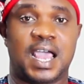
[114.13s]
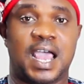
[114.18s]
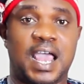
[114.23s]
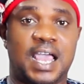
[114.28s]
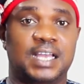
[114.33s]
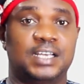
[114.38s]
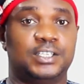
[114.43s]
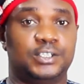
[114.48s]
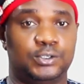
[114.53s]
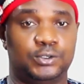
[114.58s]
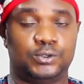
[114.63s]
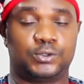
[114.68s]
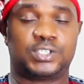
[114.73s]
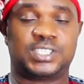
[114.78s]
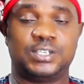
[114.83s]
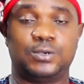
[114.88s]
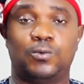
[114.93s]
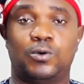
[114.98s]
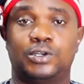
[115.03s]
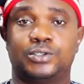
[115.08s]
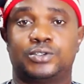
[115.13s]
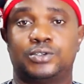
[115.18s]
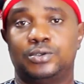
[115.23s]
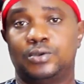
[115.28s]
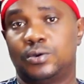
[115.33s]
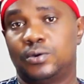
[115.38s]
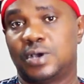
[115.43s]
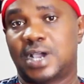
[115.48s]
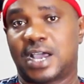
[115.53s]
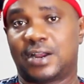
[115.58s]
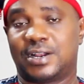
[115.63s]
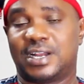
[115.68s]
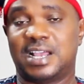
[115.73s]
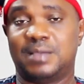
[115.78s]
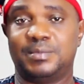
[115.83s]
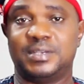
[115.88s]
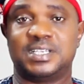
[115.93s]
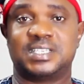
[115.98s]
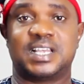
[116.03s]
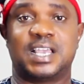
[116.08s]
and you still want to know another
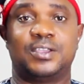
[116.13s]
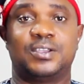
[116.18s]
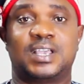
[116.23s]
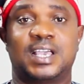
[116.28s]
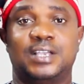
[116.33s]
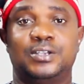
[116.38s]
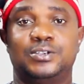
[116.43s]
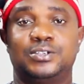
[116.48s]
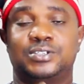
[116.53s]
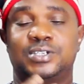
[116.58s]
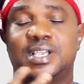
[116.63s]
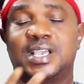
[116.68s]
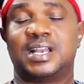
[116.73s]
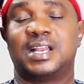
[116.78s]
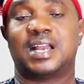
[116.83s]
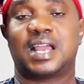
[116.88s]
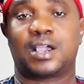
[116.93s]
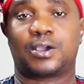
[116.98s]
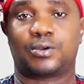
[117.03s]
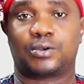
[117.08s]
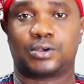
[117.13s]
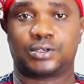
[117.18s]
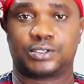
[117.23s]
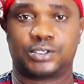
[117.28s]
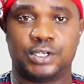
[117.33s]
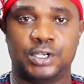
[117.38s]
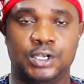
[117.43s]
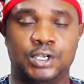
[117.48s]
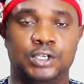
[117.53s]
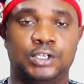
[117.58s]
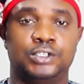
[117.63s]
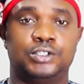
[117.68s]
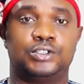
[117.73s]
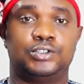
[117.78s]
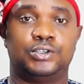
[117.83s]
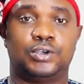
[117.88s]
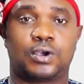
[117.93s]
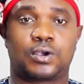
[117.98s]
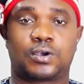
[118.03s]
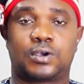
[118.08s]
means that you can use to get it across
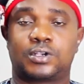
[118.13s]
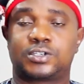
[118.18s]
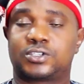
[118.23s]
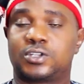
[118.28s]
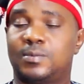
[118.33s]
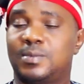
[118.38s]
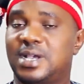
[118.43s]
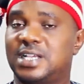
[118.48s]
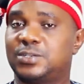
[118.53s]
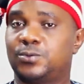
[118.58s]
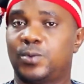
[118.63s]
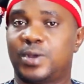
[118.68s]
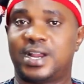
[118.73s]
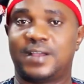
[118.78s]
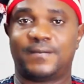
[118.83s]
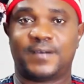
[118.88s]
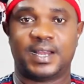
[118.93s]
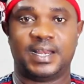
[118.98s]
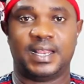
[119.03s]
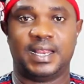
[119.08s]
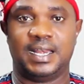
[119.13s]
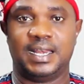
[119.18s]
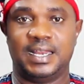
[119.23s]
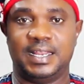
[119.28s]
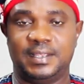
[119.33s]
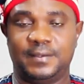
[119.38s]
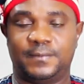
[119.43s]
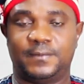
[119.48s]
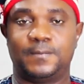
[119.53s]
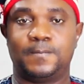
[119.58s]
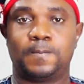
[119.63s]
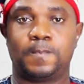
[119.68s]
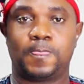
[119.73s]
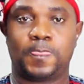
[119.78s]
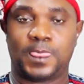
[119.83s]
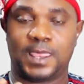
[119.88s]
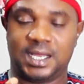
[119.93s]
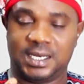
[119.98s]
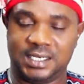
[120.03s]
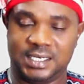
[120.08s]
to your customers wherever they live,
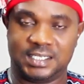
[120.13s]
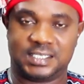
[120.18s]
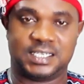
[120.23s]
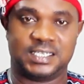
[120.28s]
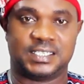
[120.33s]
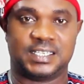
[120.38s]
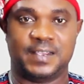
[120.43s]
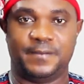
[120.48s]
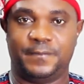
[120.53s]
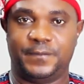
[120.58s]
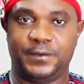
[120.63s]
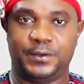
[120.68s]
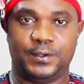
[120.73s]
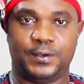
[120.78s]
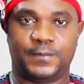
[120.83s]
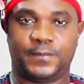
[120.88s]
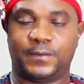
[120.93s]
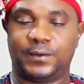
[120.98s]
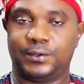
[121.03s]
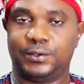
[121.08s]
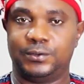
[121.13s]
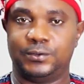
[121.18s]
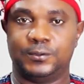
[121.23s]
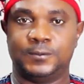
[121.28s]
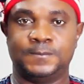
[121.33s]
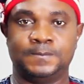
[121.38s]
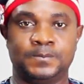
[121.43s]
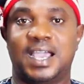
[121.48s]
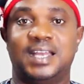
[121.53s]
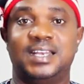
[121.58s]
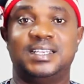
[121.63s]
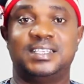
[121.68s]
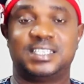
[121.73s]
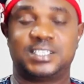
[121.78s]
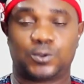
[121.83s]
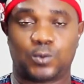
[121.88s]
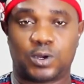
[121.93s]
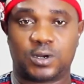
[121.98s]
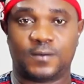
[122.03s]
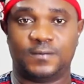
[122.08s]
this is a video for you. And this is
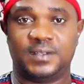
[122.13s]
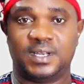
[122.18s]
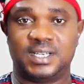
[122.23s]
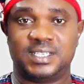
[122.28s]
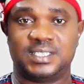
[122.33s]
one of the